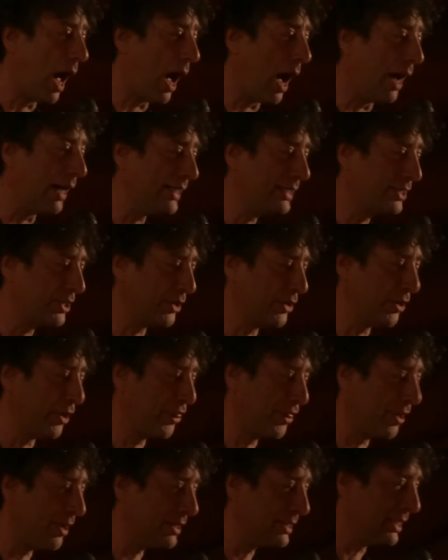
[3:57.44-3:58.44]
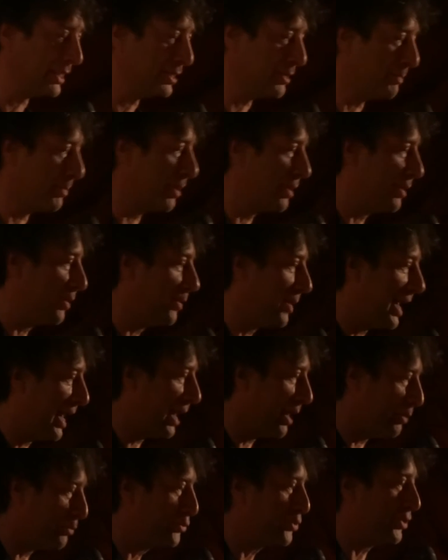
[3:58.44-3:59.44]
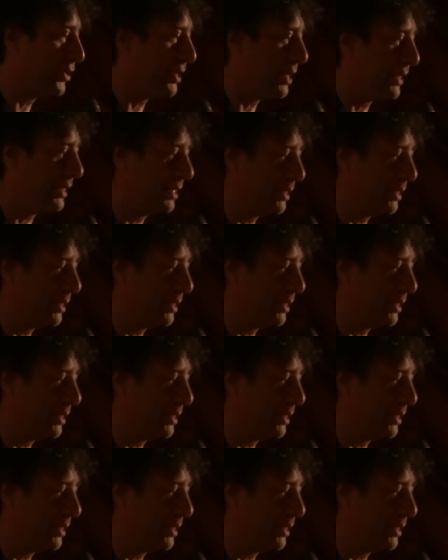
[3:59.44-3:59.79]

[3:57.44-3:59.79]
I turn 30 tomorrow, how should I